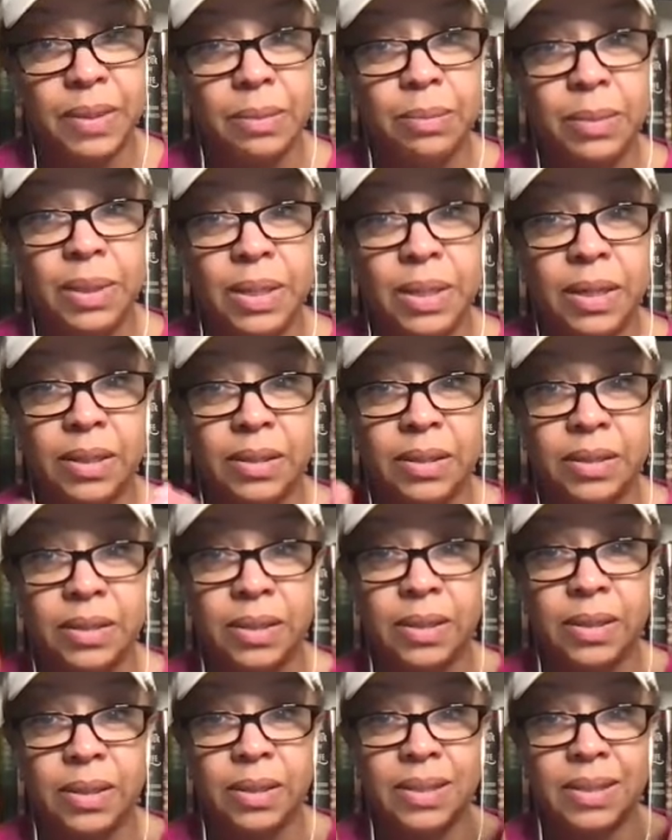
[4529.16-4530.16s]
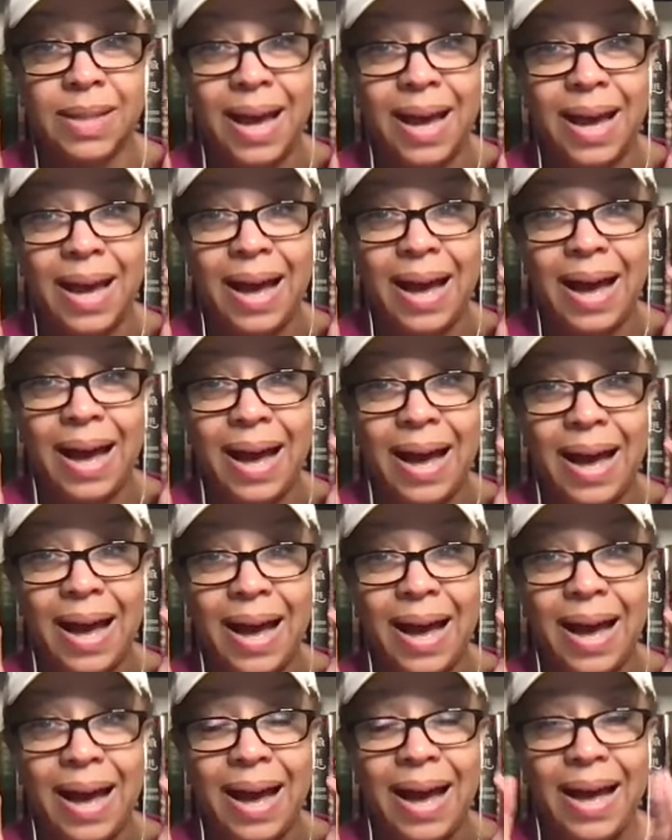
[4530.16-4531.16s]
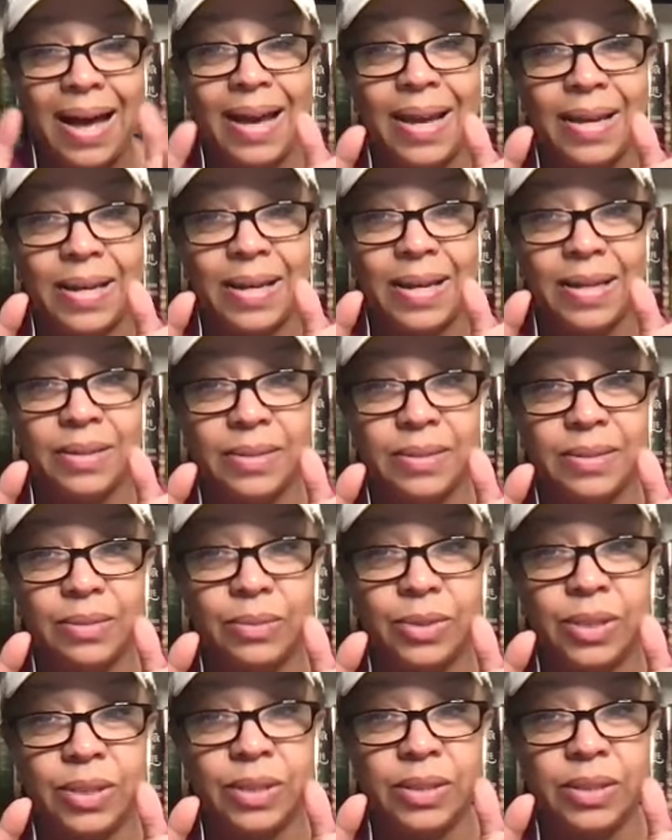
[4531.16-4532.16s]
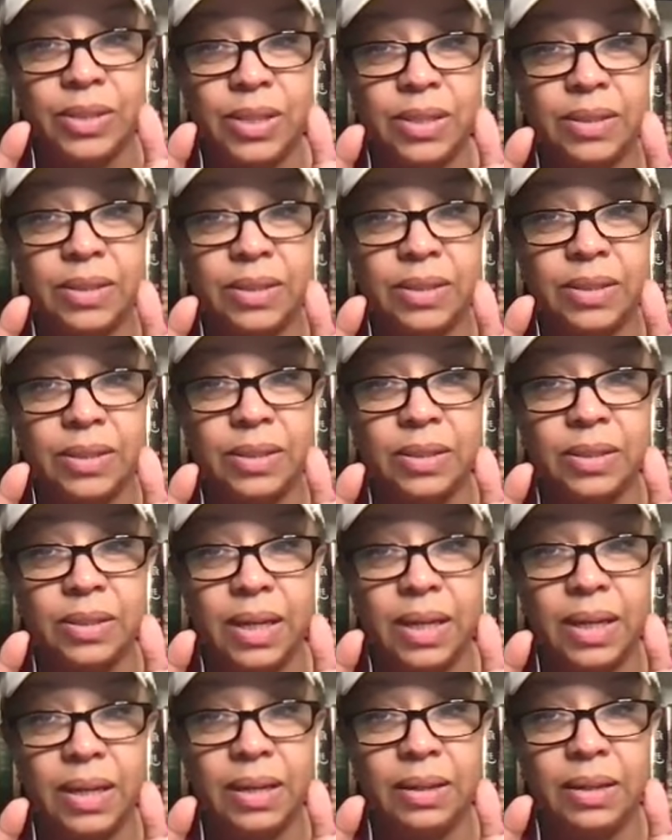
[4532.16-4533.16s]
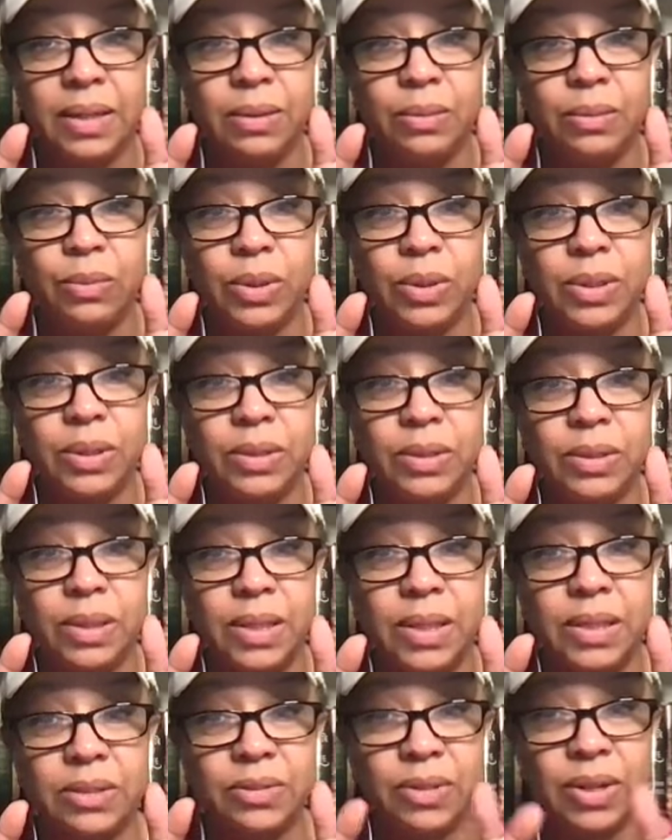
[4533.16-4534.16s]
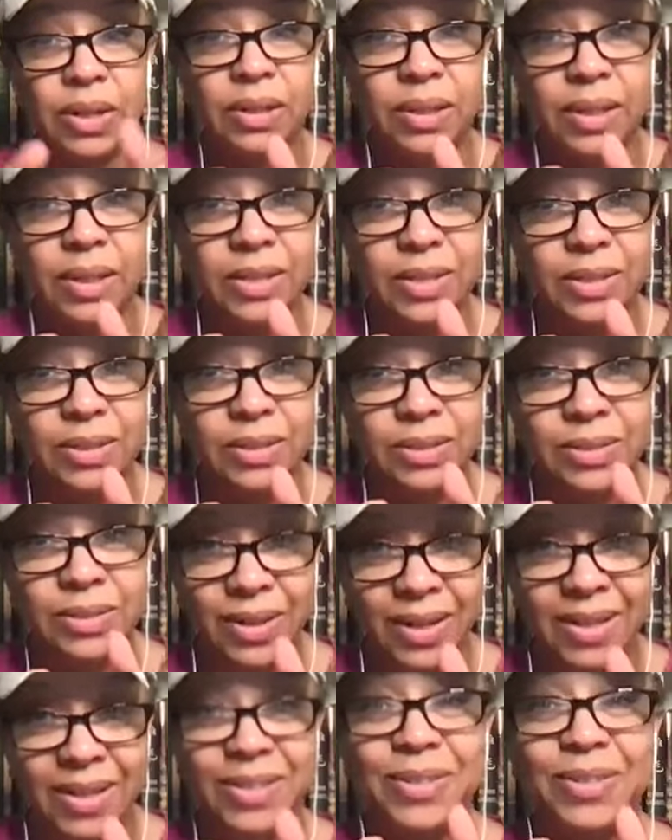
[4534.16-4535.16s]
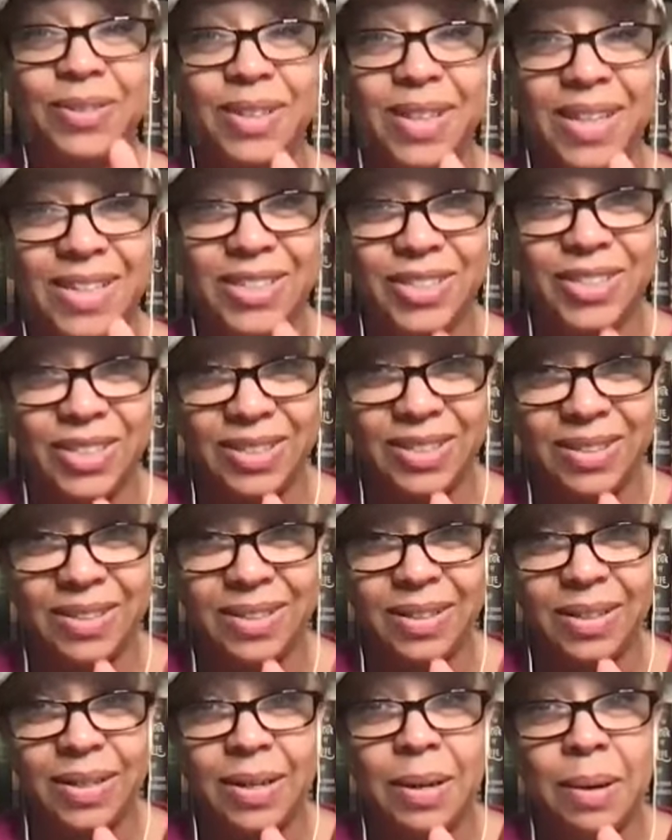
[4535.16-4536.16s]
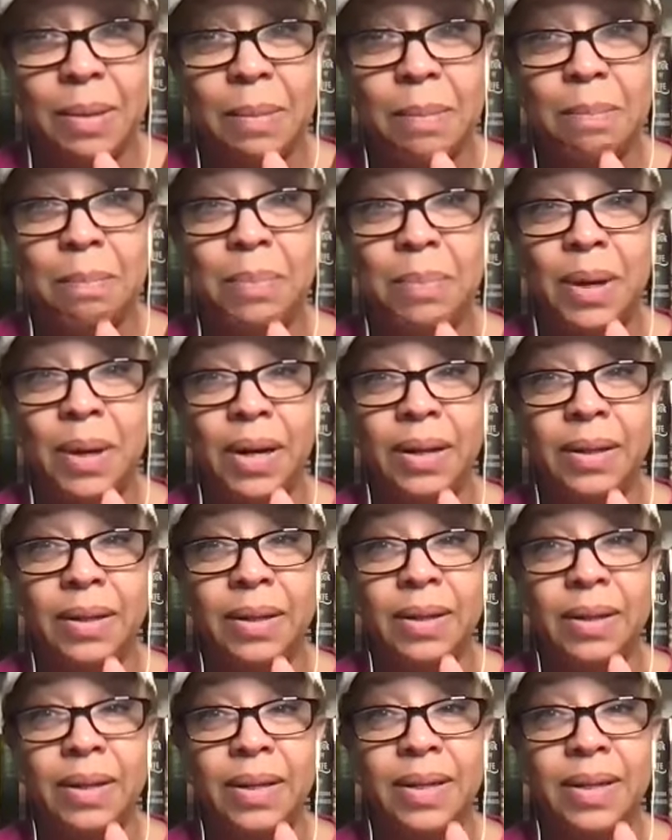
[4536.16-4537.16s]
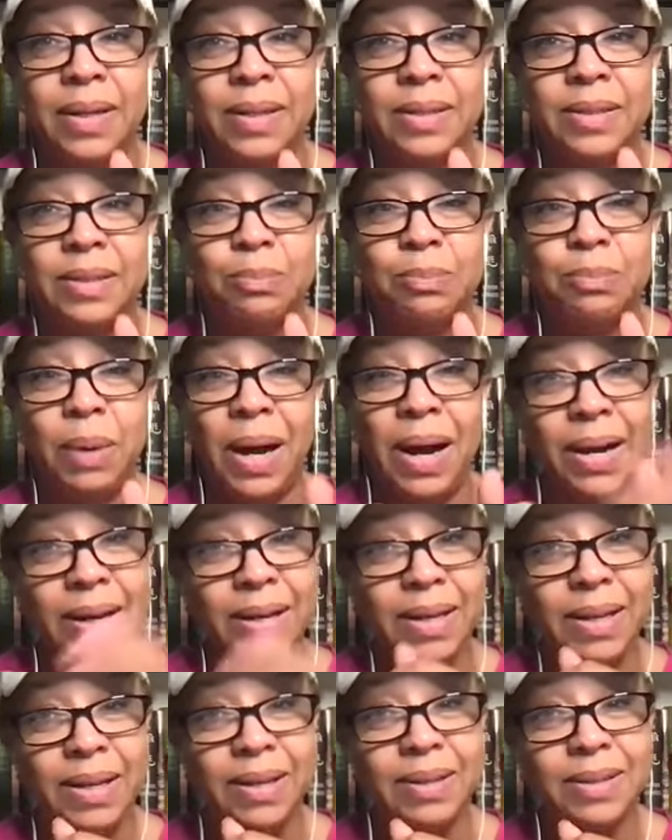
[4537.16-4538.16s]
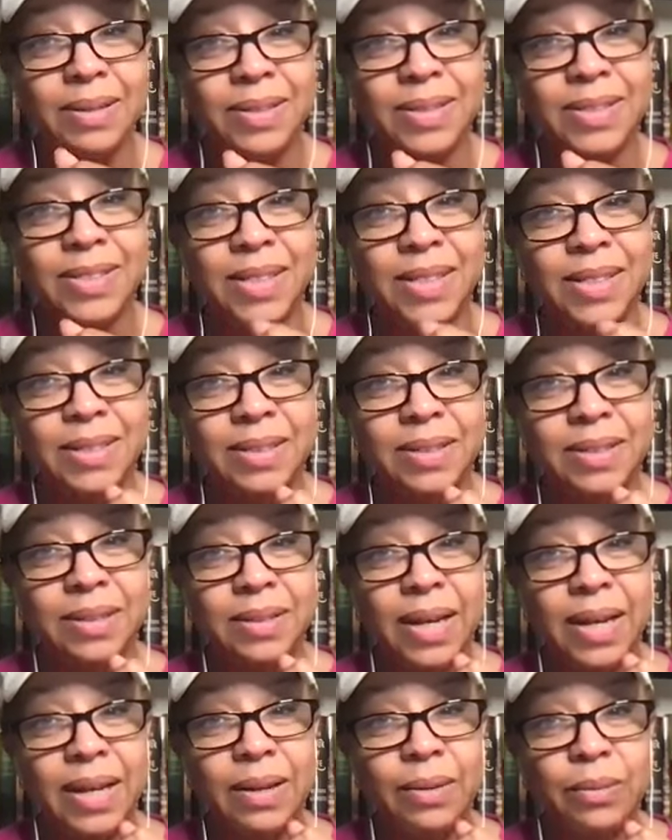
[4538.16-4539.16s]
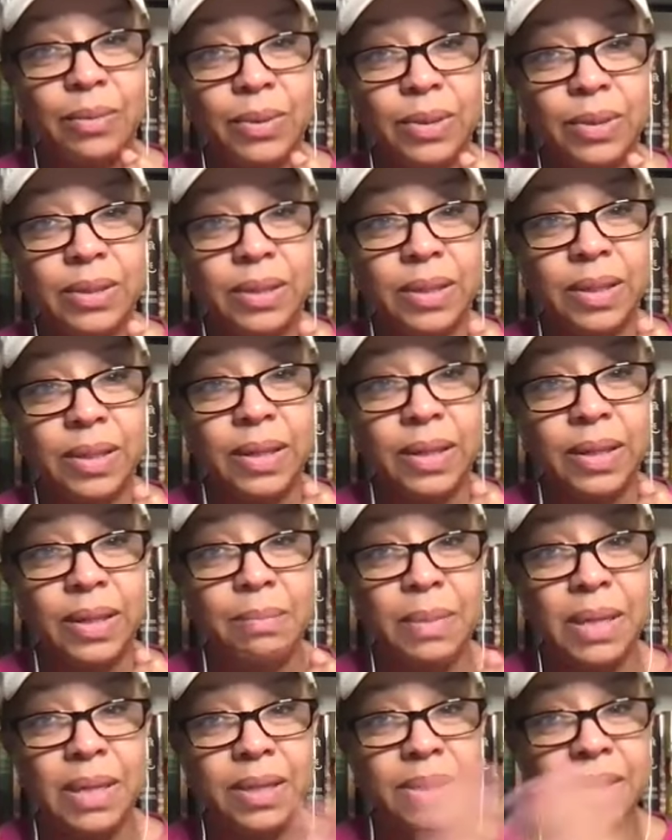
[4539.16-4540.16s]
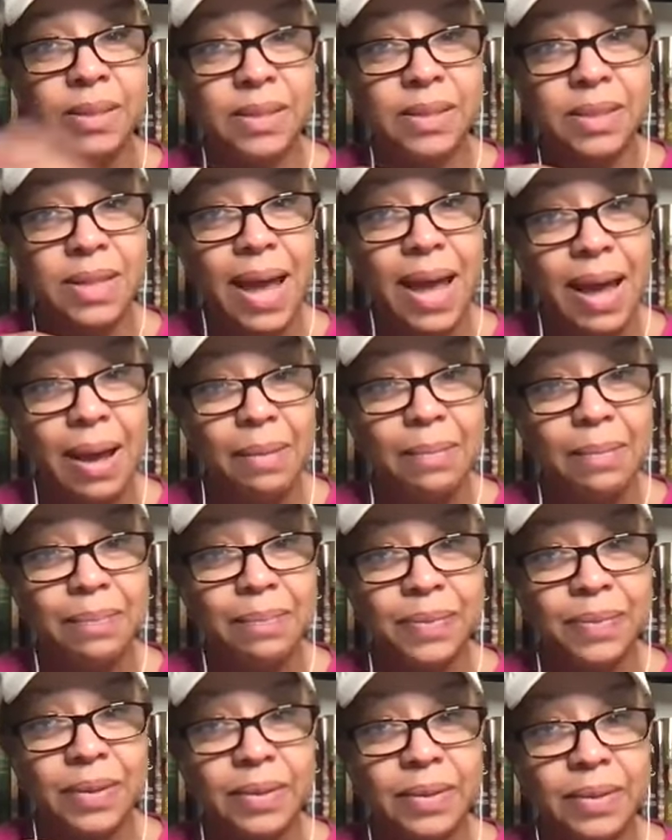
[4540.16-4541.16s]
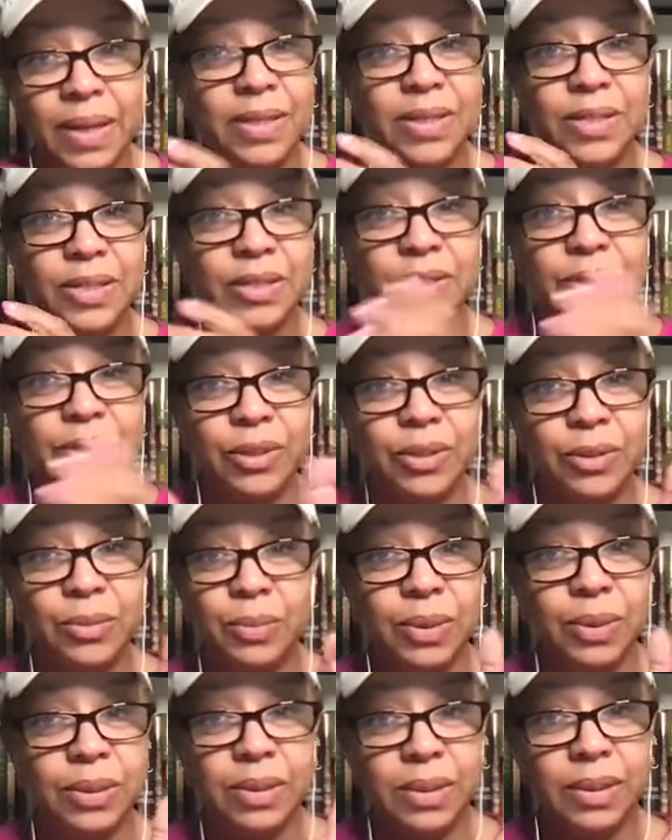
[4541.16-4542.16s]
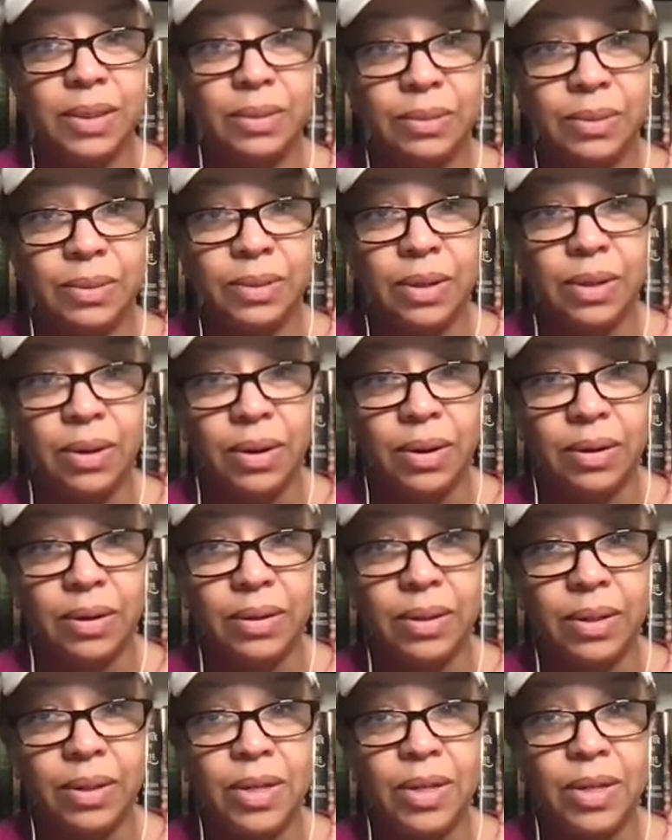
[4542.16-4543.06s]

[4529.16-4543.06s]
Because his eyes suggested that it was a strangulation, but his body suggested that it was an immediate snap, that he just jerked once and he was gone.